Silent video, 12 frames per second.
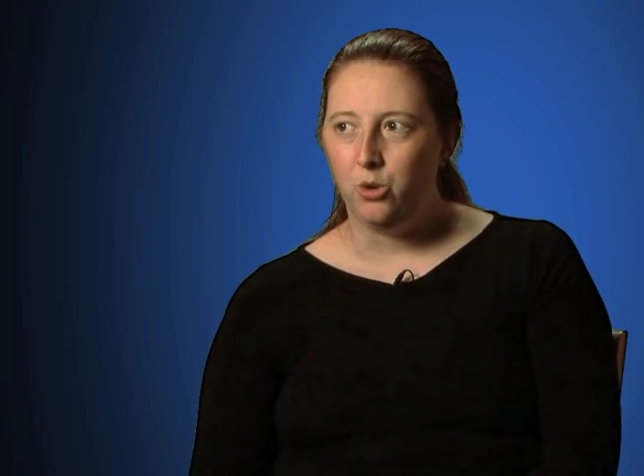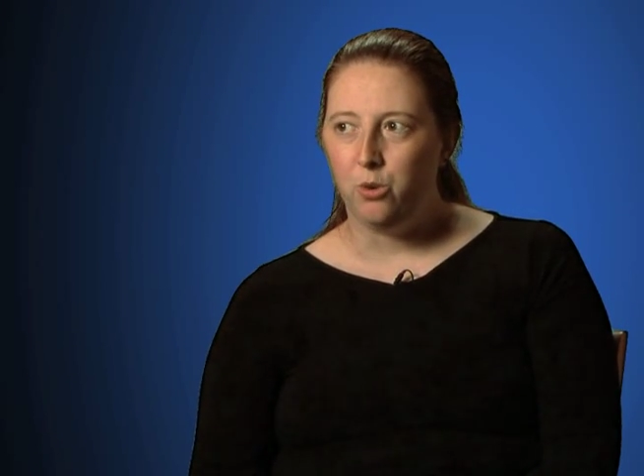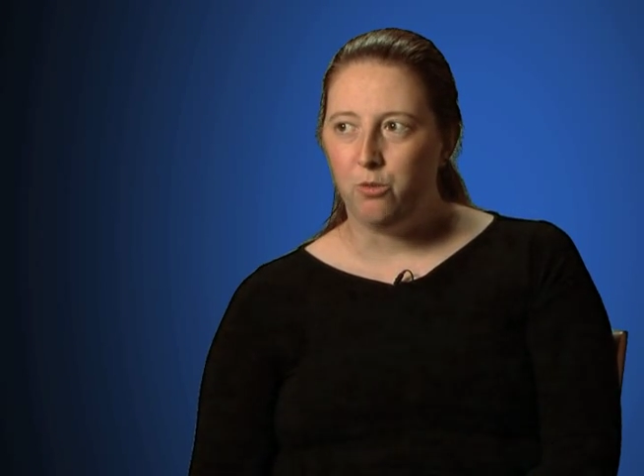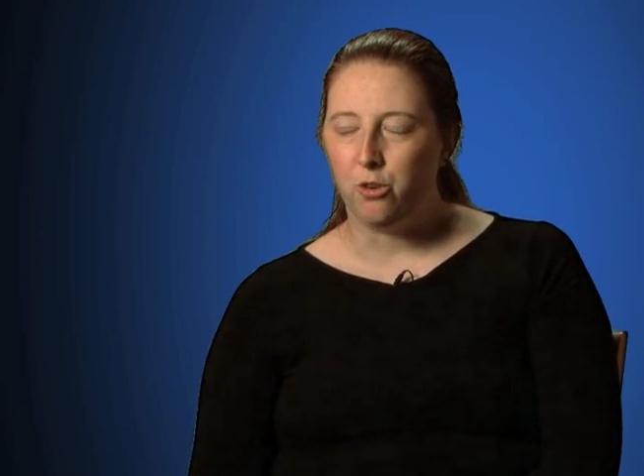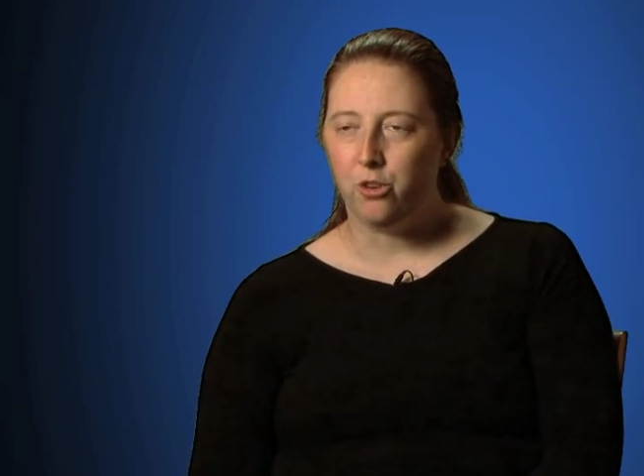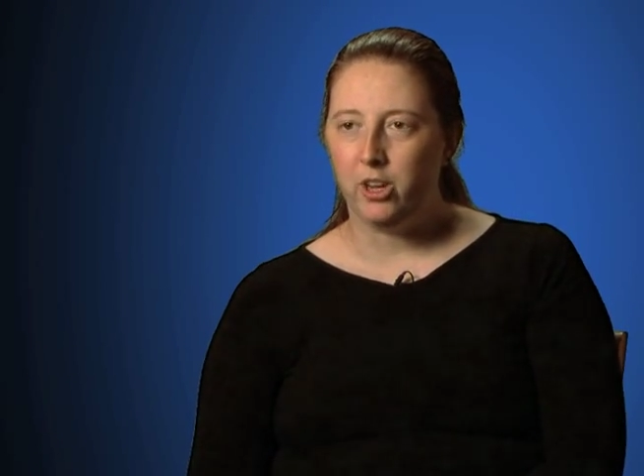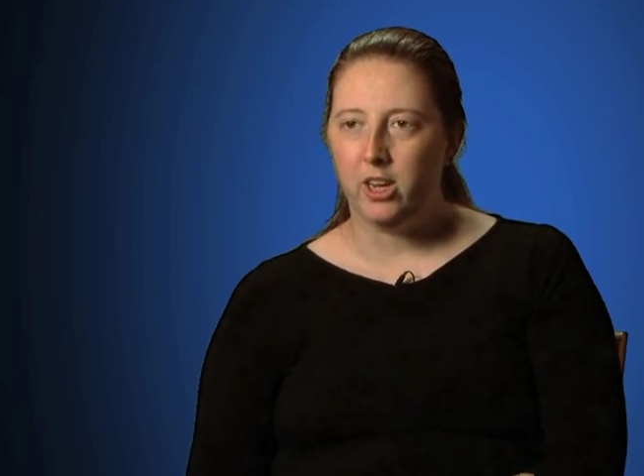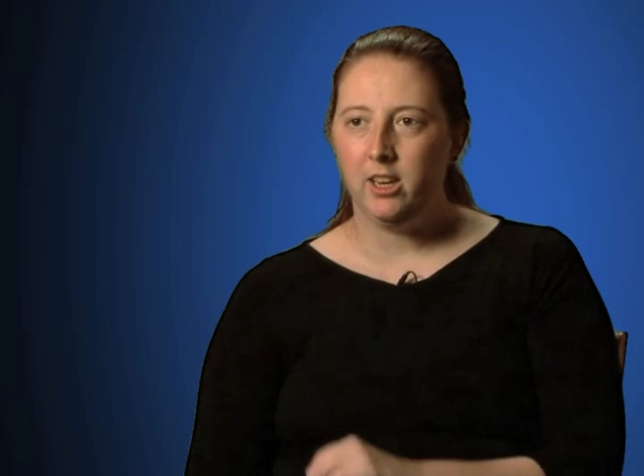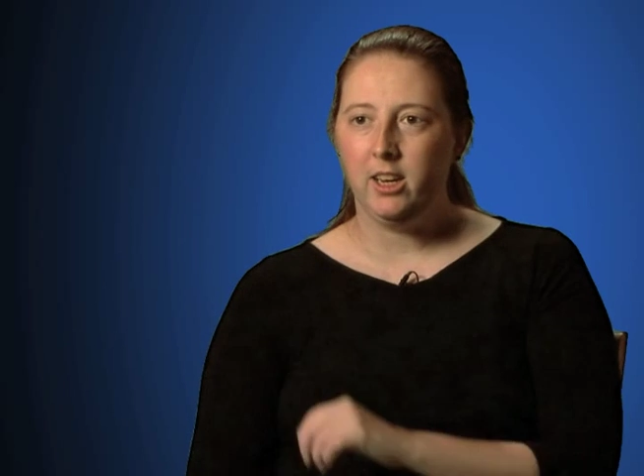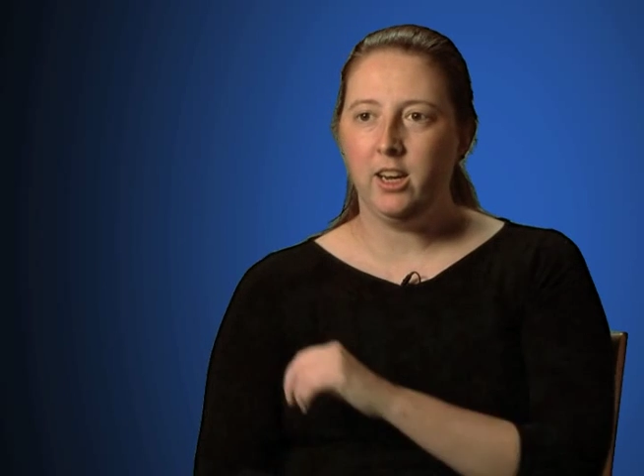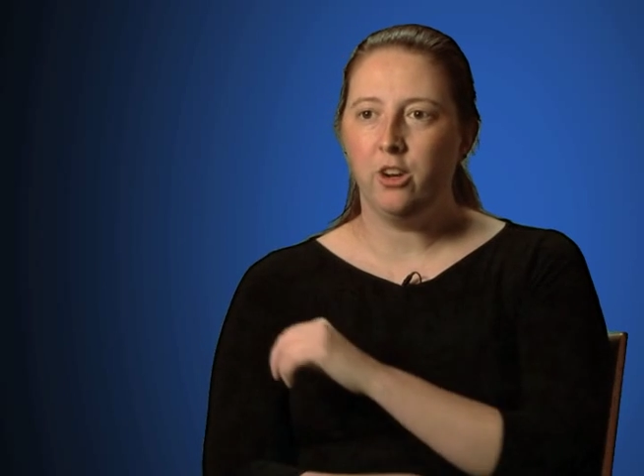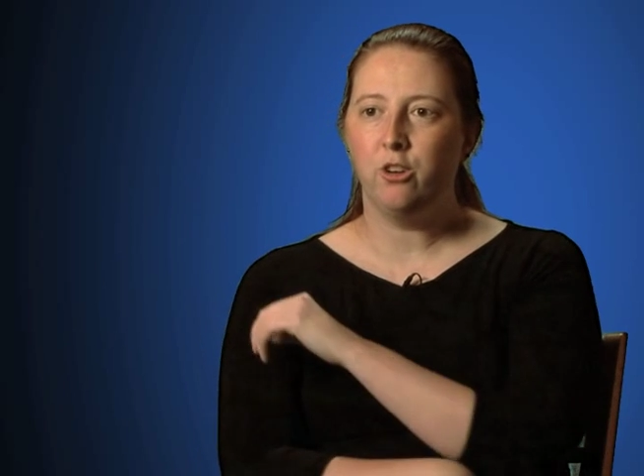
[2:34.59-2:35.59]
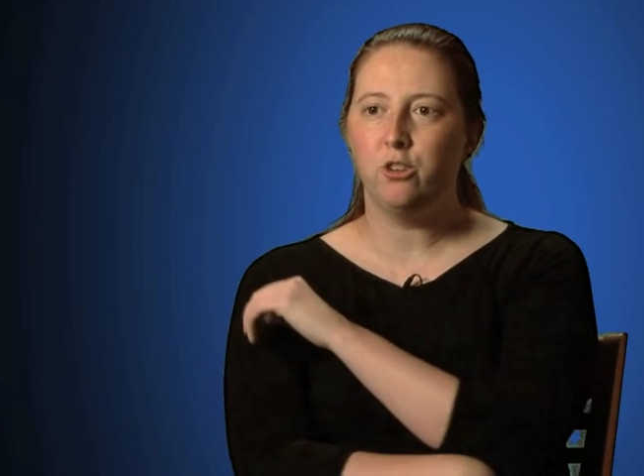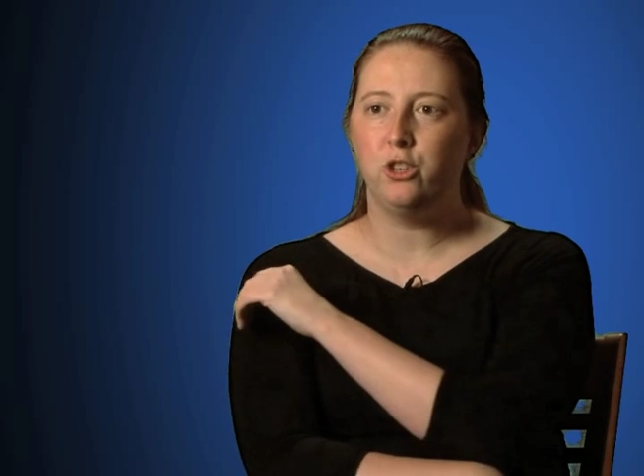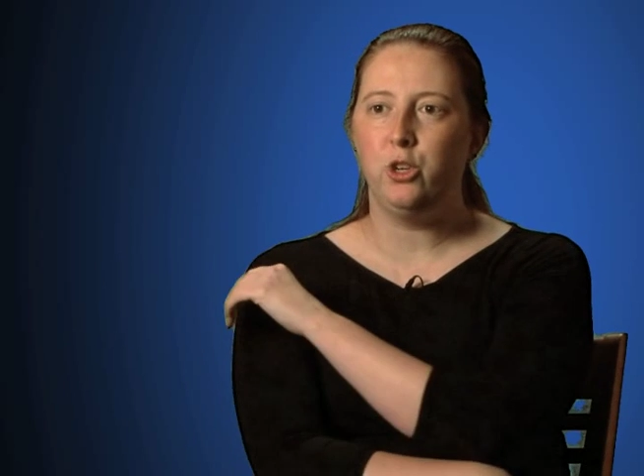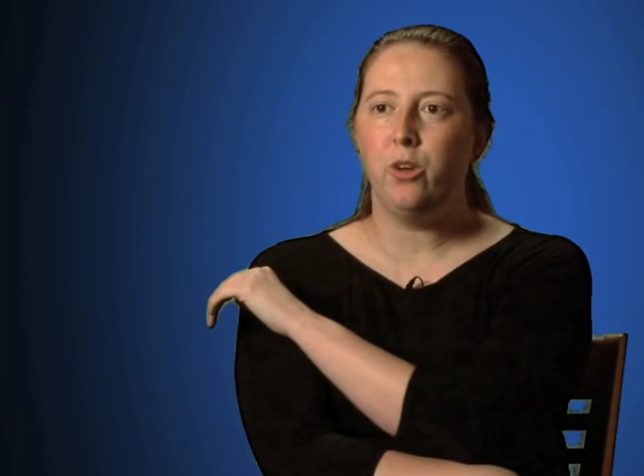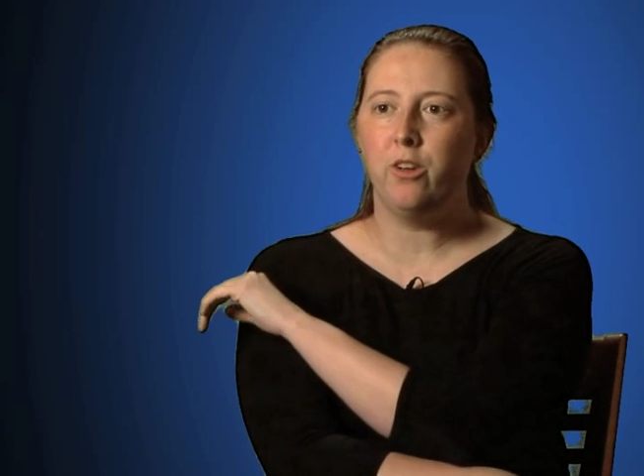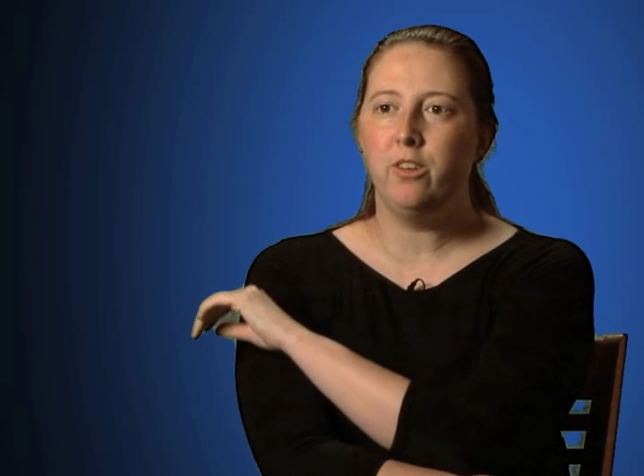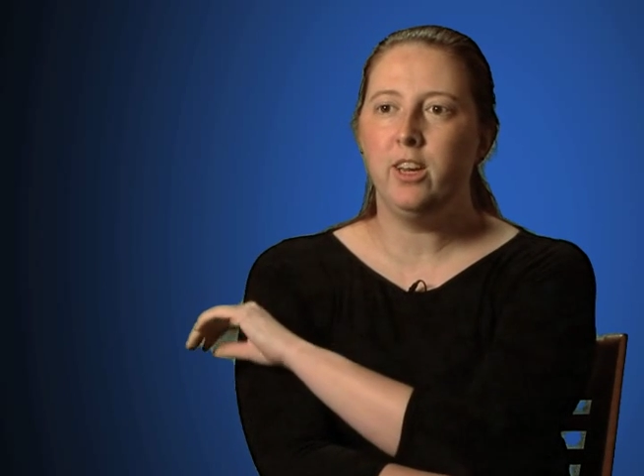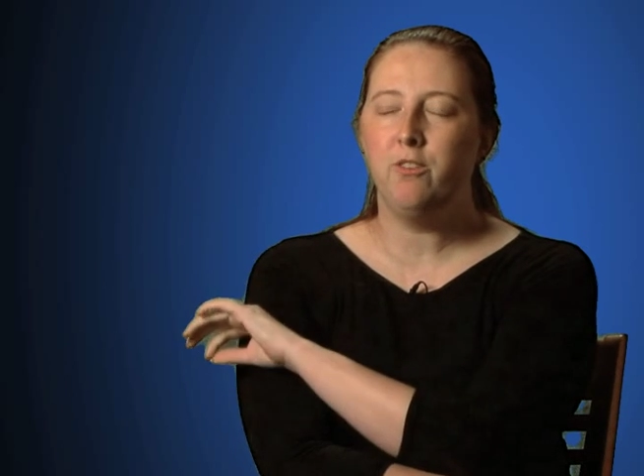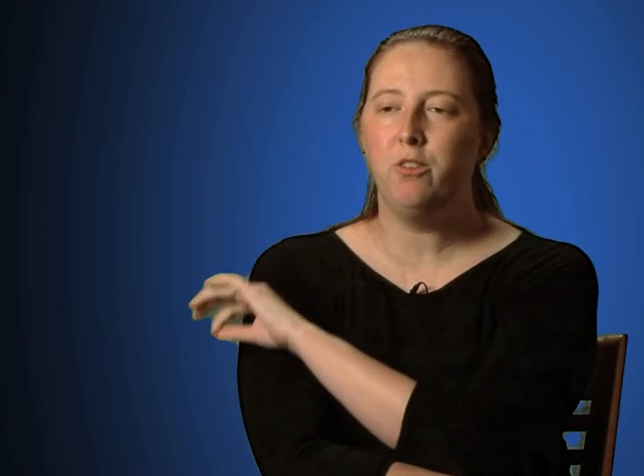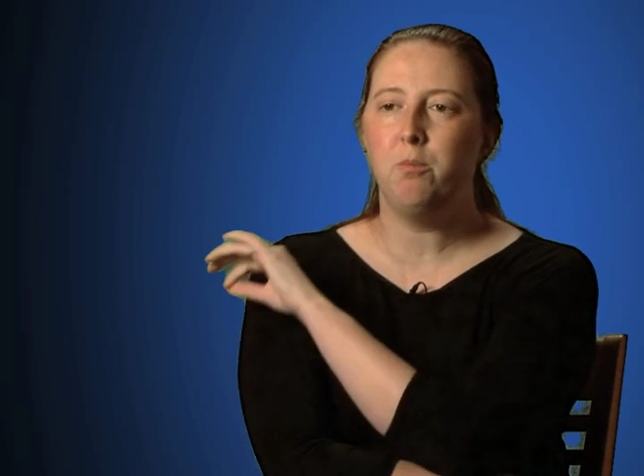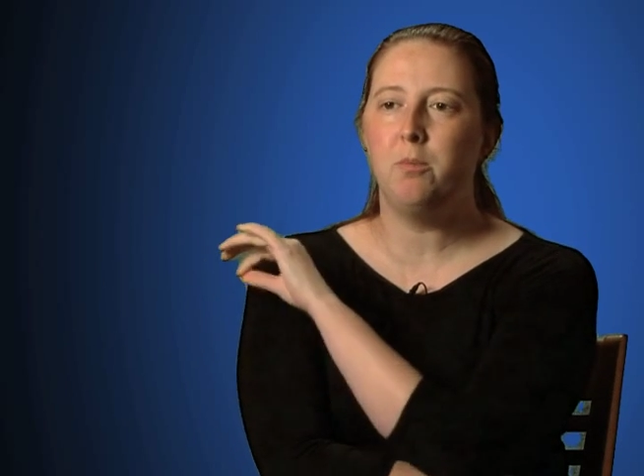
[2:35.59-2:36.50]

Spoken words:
for 10 years, you haven't even